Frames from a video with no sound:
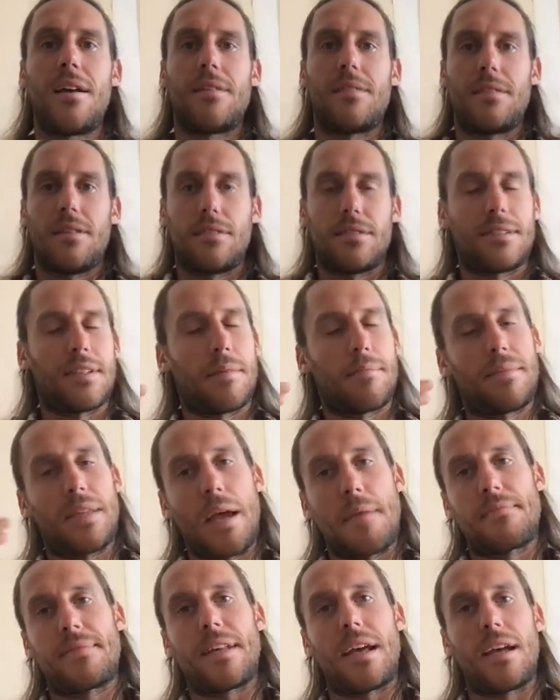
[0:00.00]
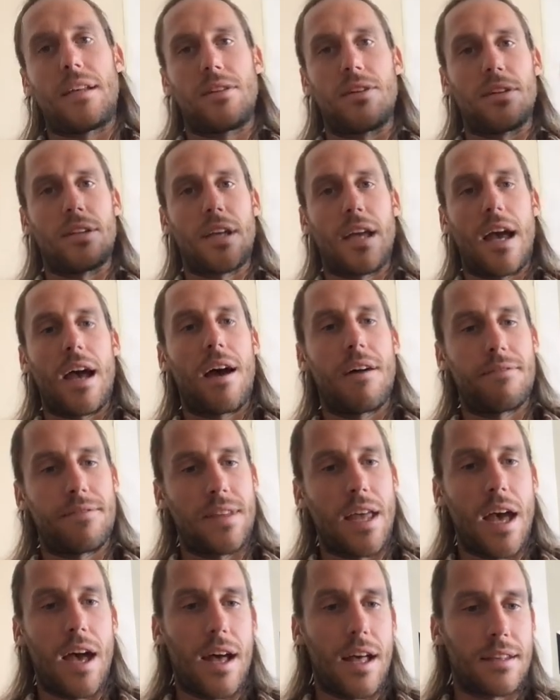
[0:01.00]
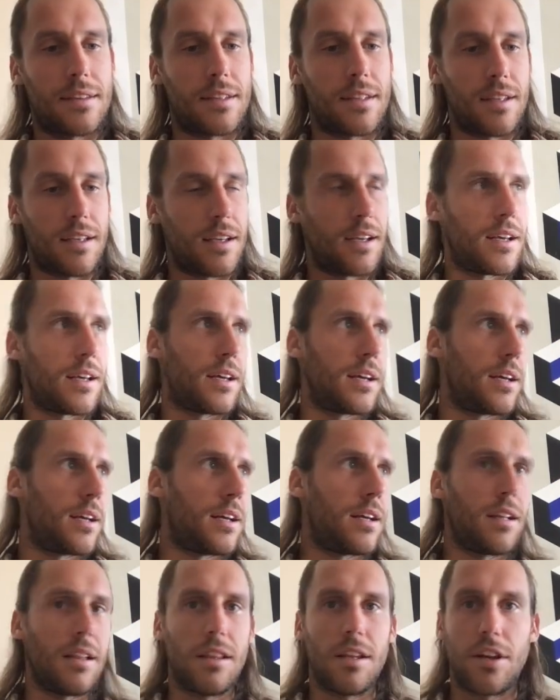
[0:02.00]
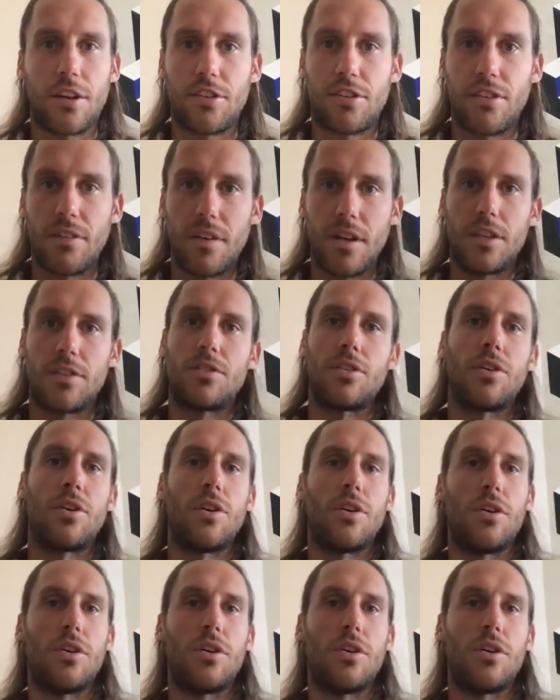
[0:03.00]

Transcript: So sometimes I don't have that luxury to